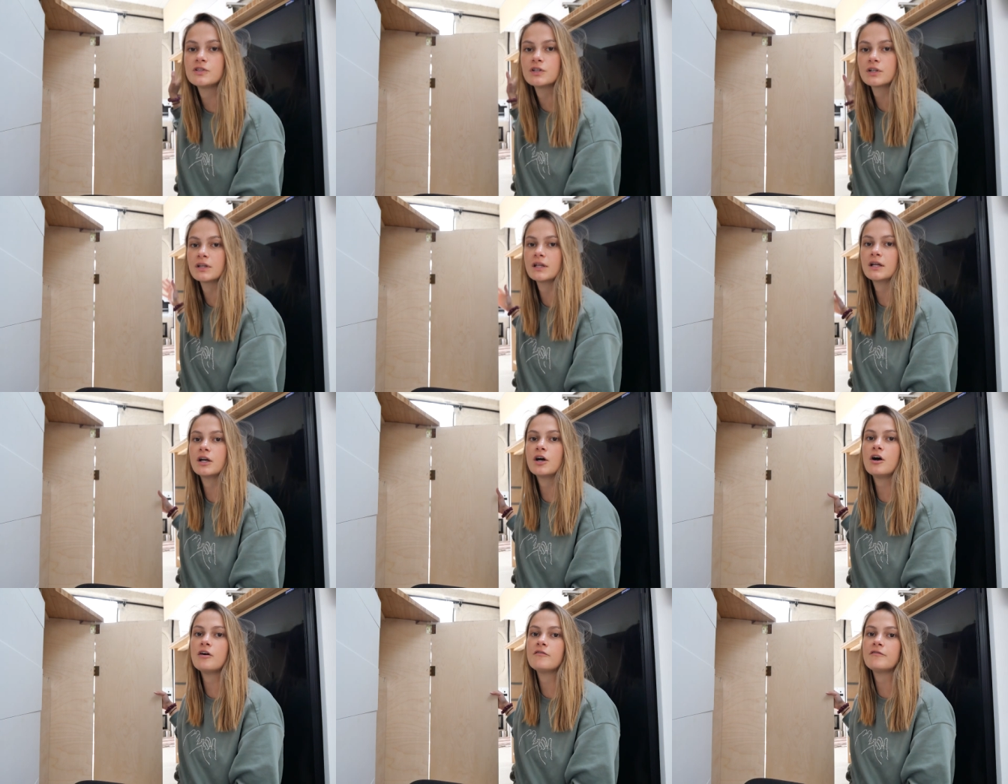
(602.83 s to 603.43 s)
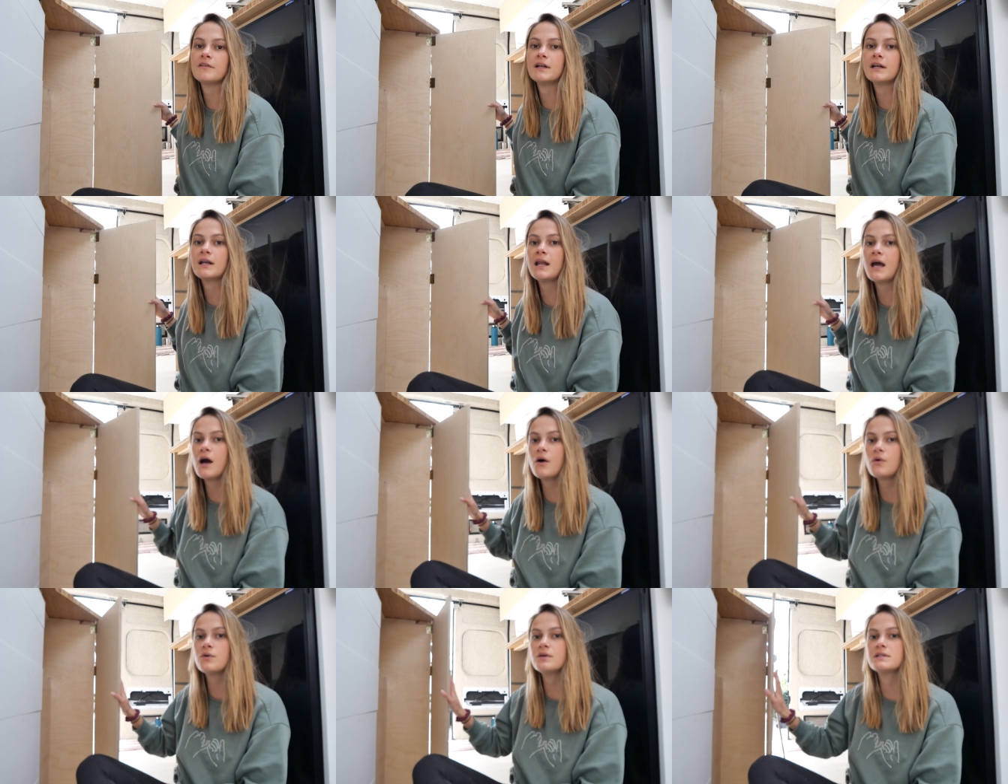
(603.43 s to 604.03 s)
took that off, and
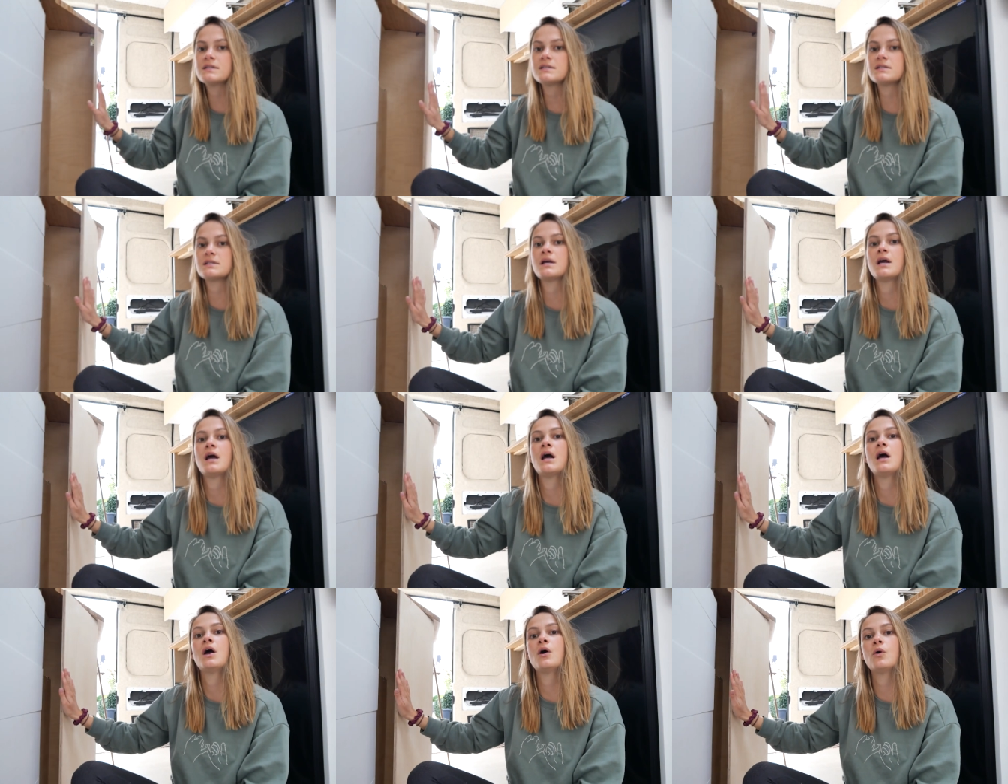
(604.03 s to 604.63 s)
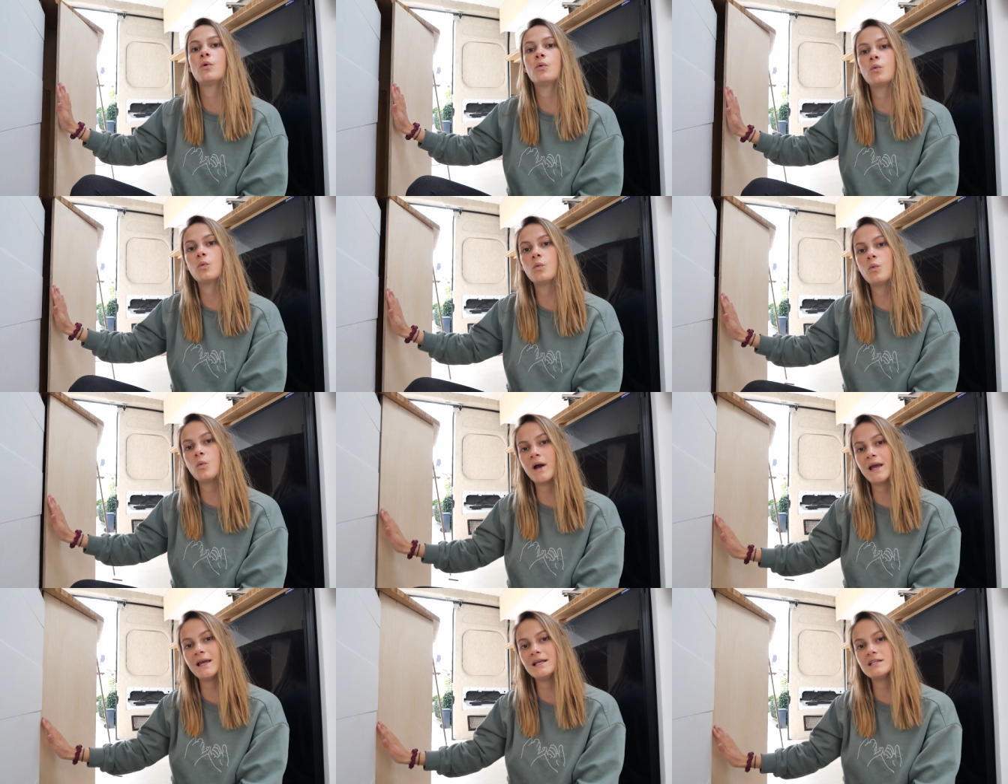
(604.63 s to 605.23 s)
now it's
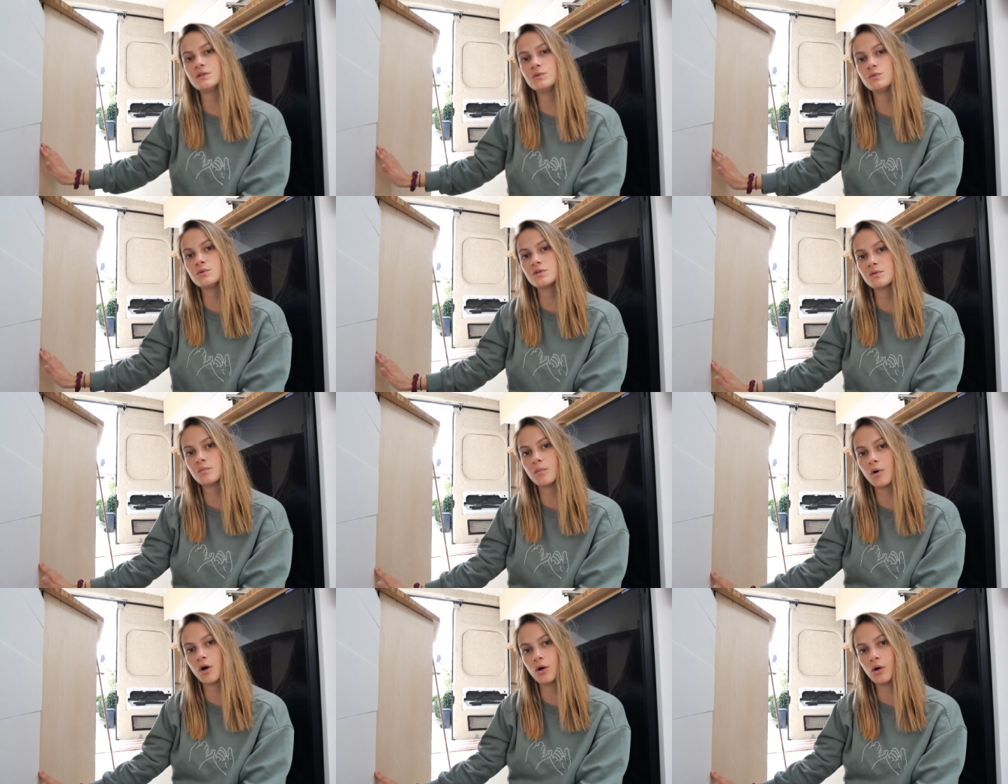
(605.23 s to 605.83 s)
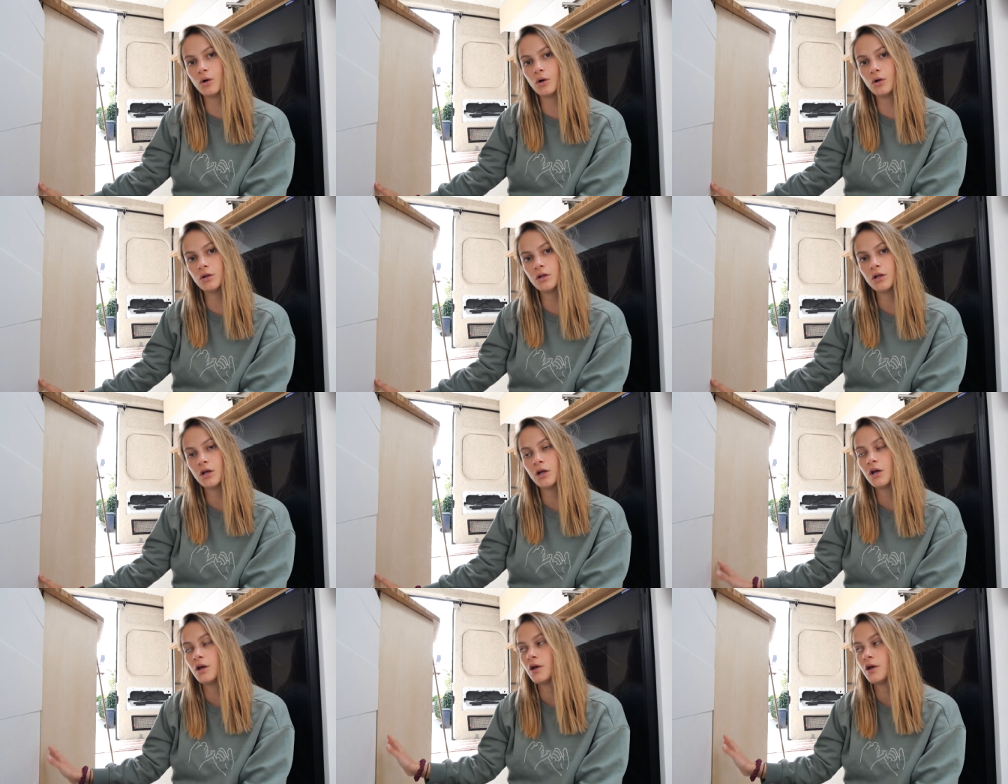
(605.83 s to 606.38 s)
way too small.